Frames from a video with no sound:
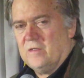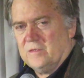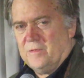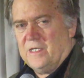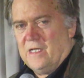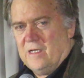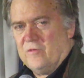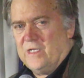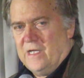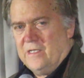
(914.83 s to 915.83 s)
It comes about
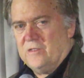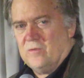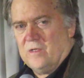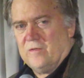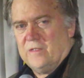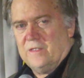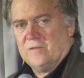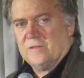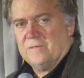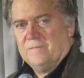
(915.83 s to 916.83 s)
every 80 to 100
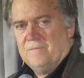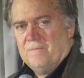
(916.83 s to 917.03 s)
years.